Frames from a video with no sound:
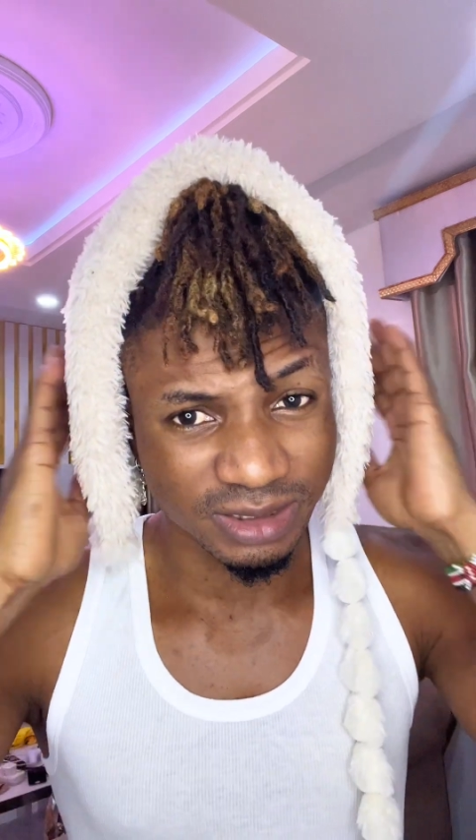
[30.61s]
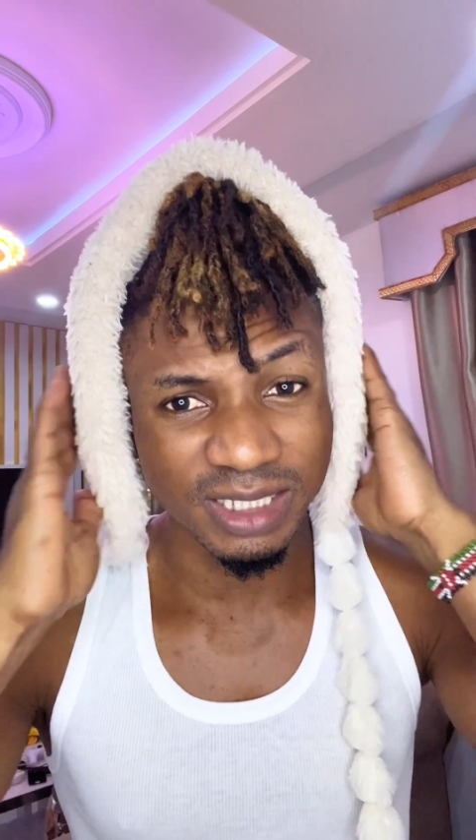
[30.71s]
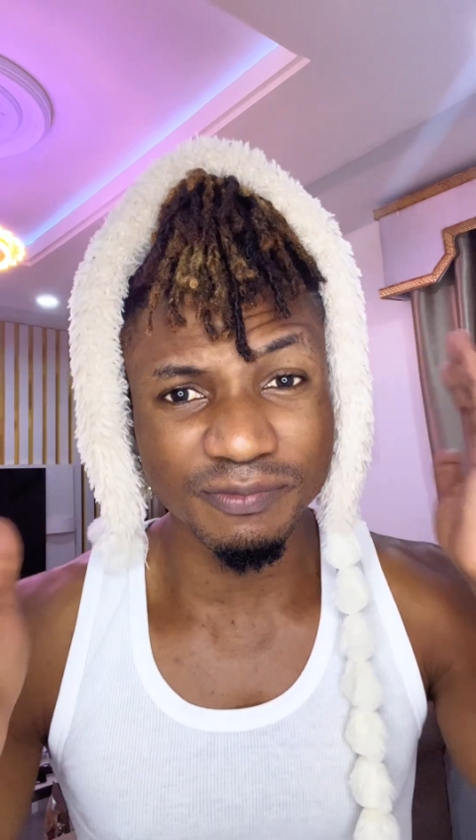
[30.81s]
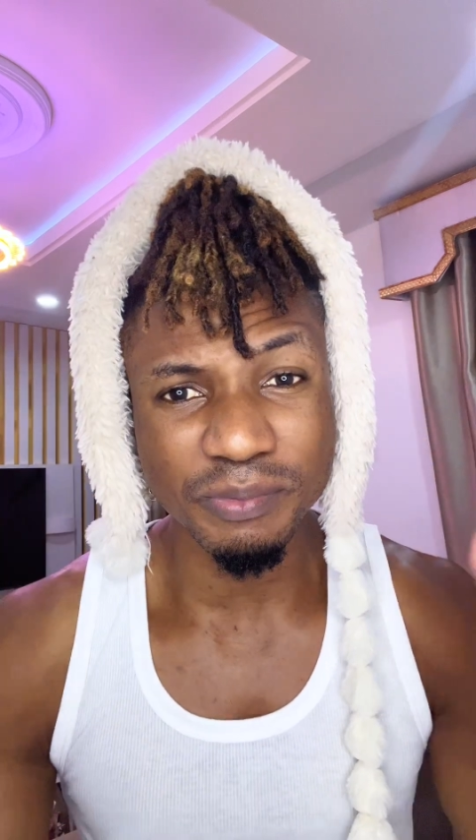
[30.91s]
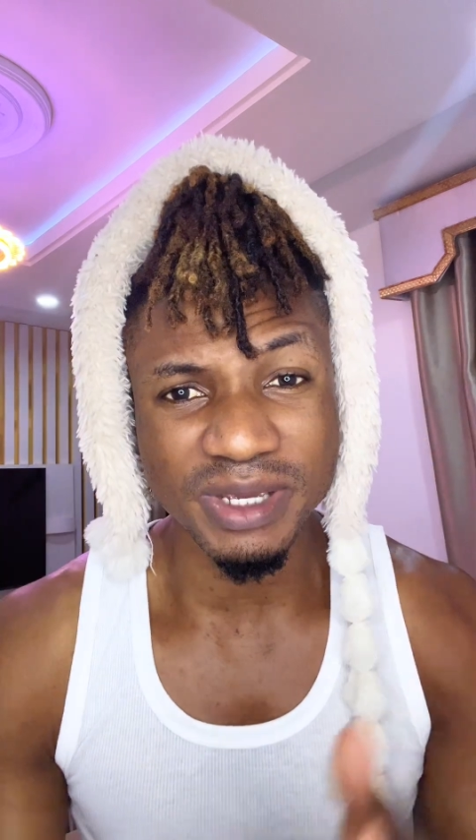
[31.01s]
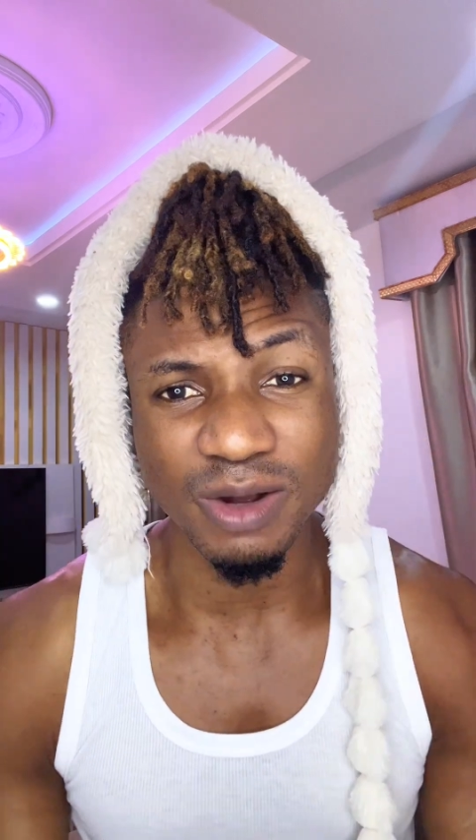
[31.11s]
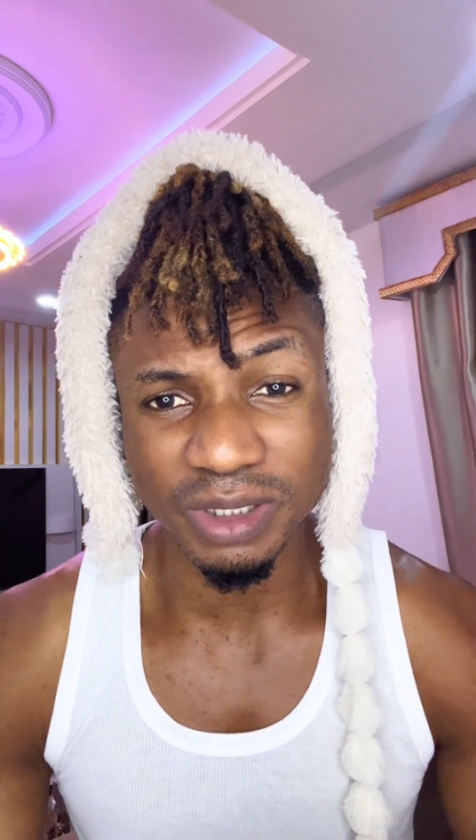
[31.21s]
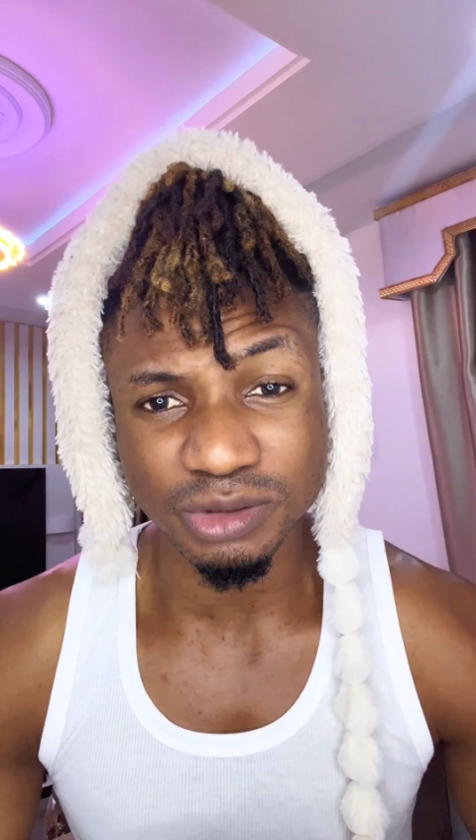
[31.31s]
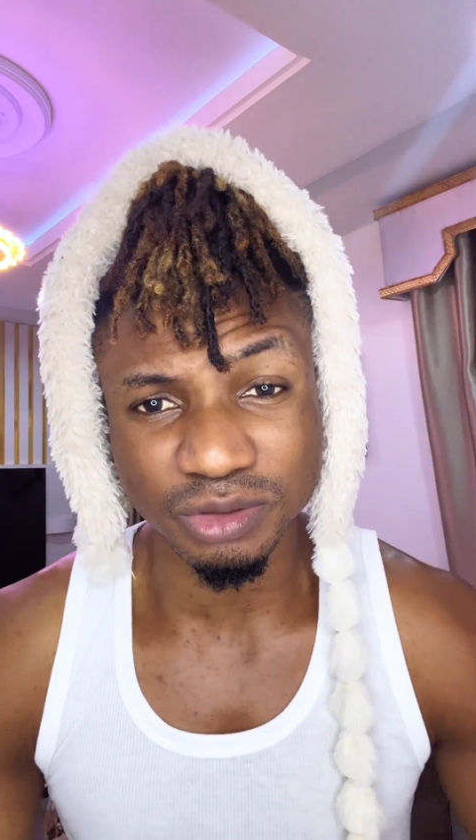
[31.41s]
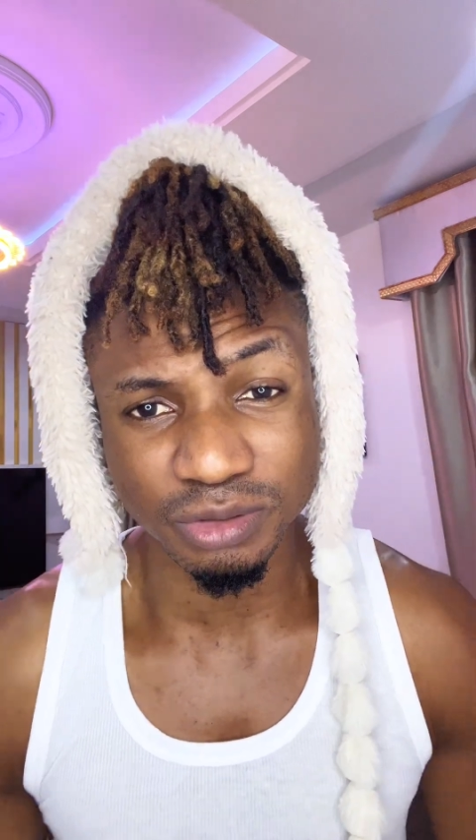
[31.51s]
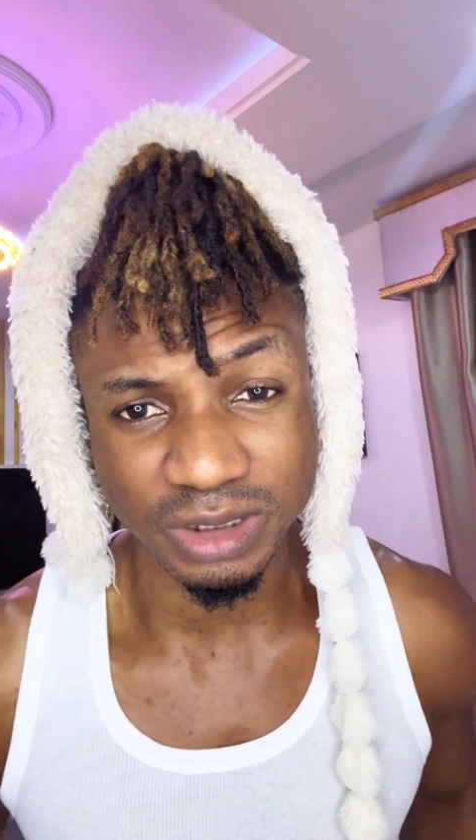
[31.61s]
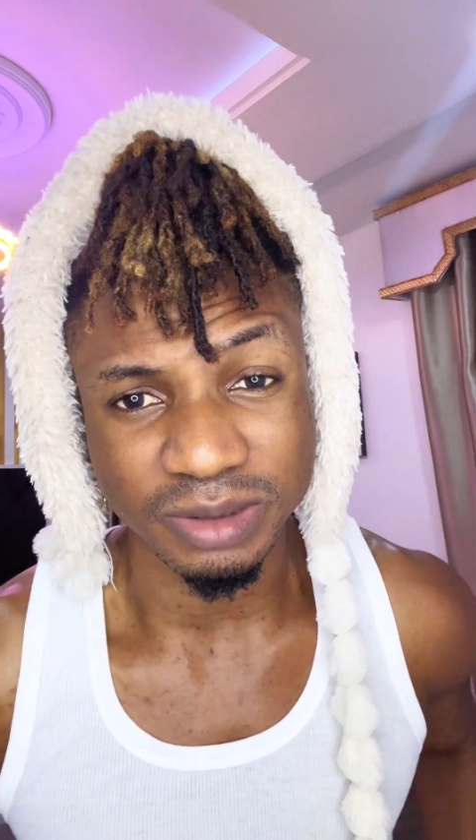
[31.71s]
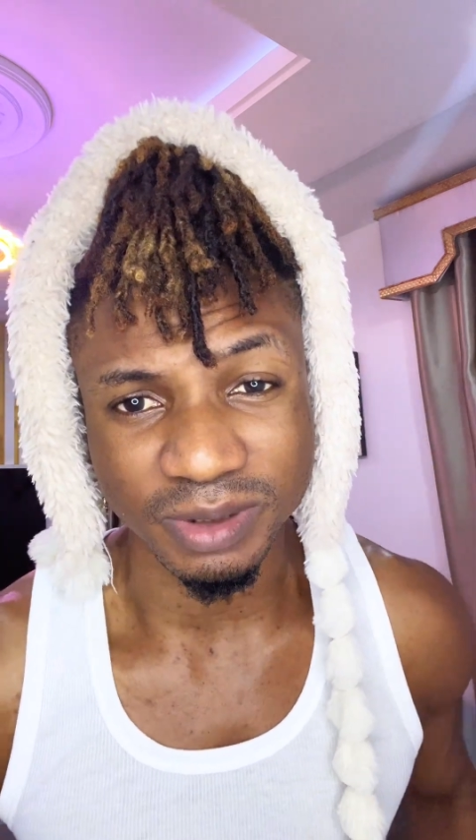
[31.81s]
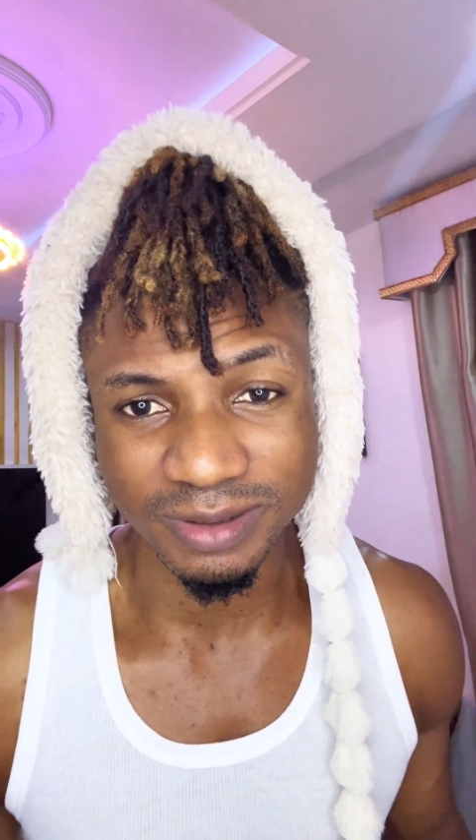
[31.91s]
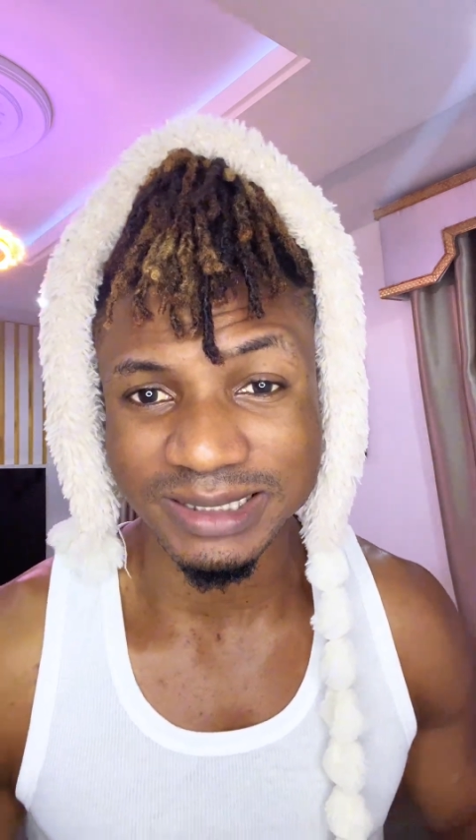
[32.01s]
Even me, I went to do it
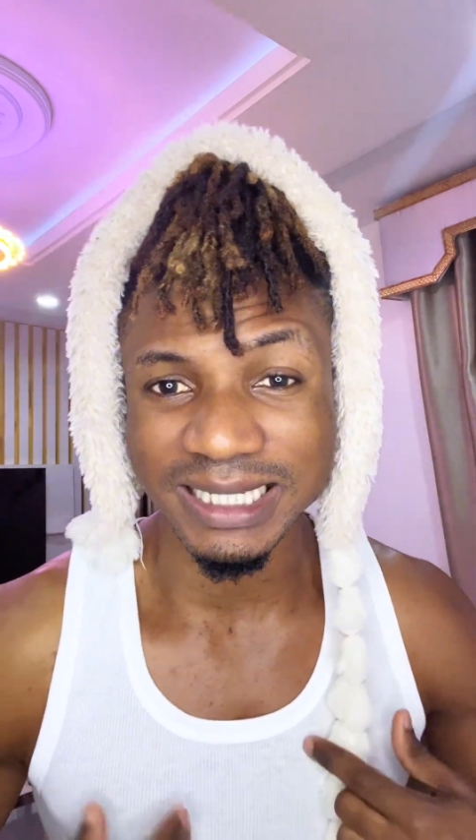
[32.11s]
because